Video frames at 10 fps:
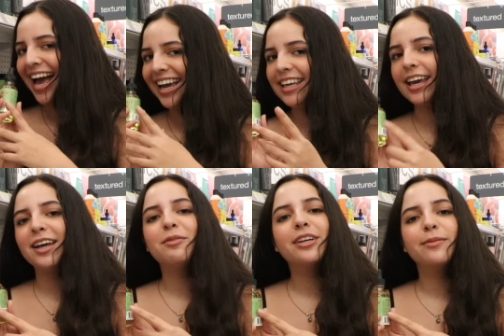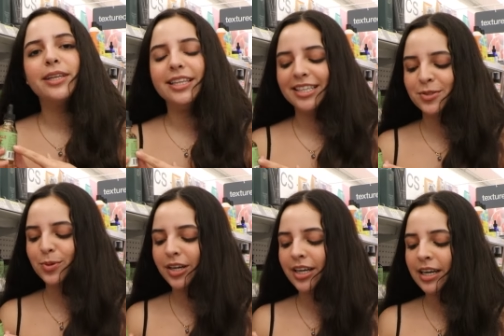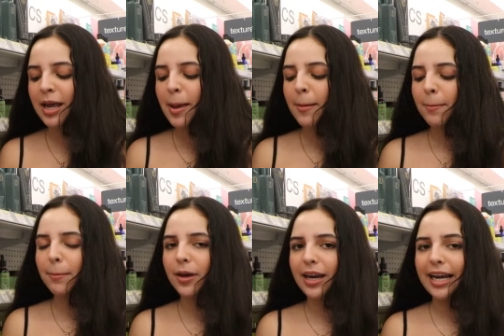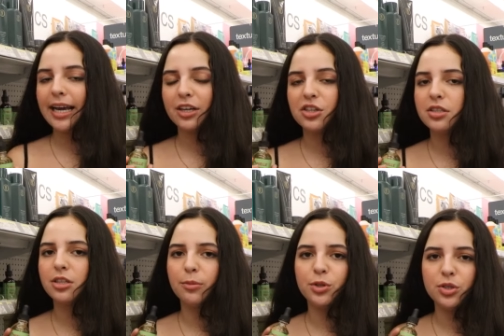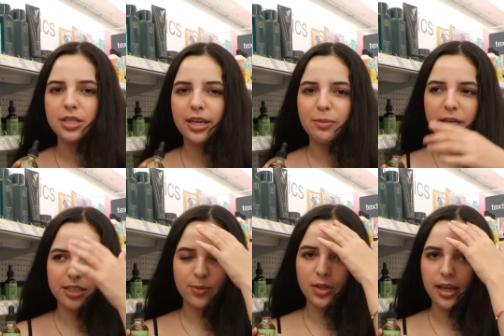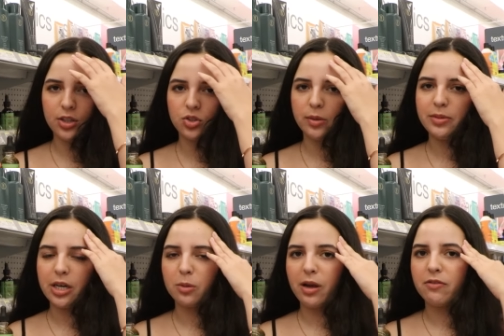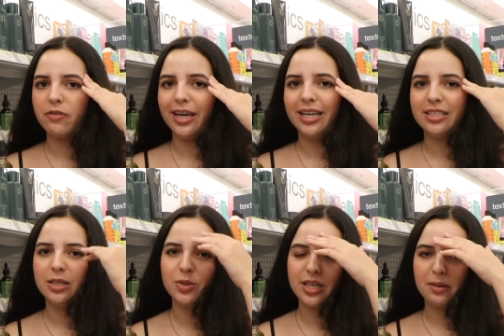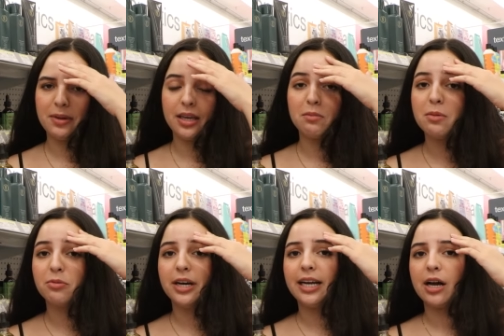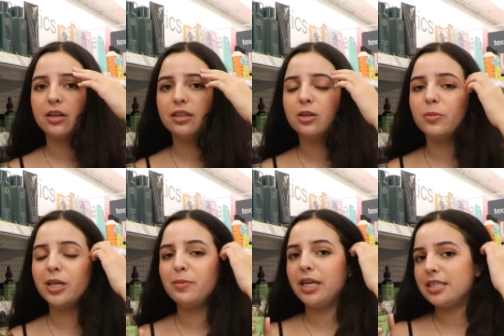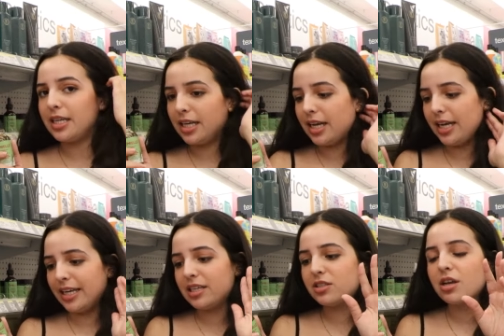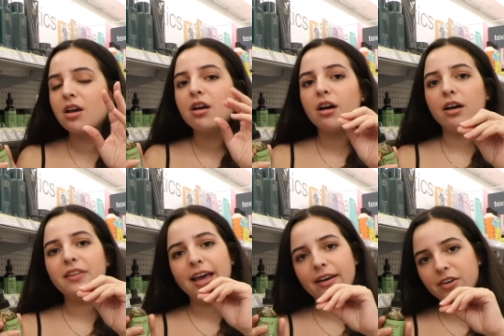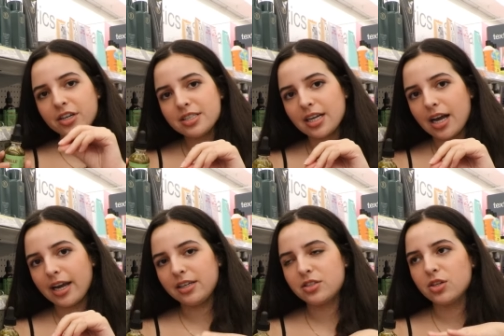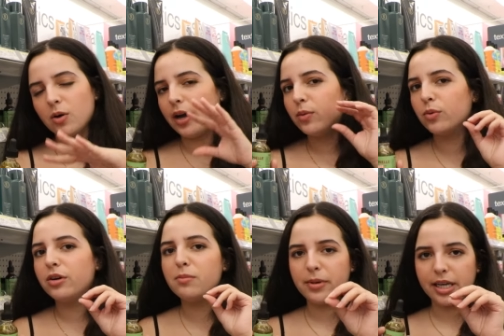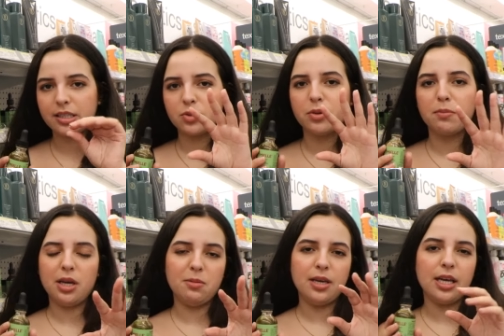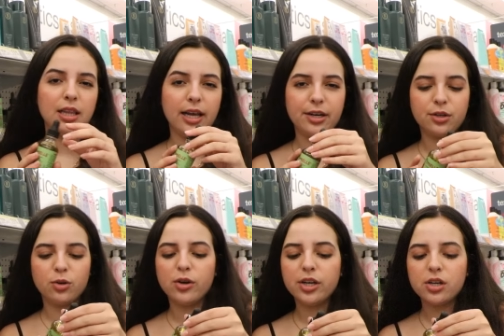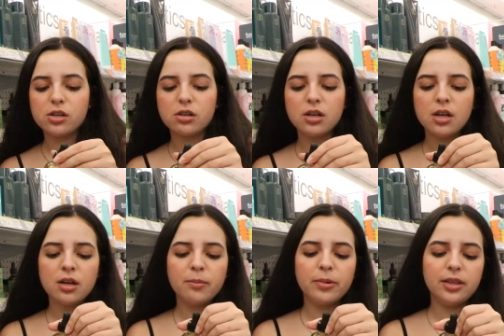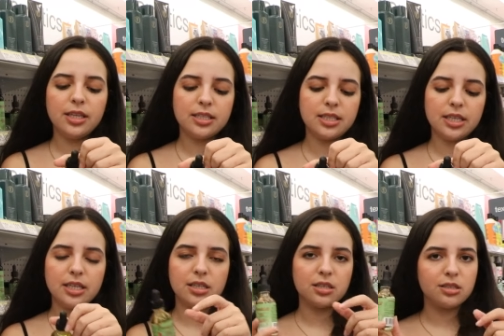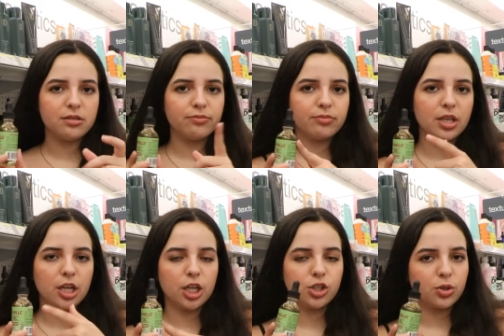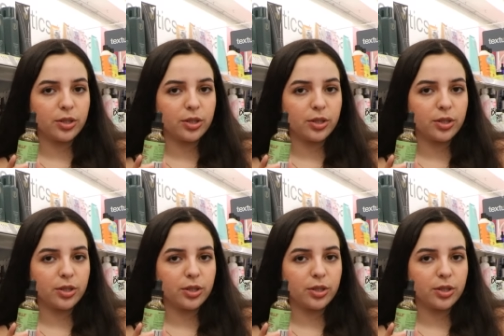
I can recommend this one, but I actually stopped using it because it would like drip down my face and it was like making me break out a little bit because it is on the heavier side, so I would mix with maybe a lighter oil, but this is a good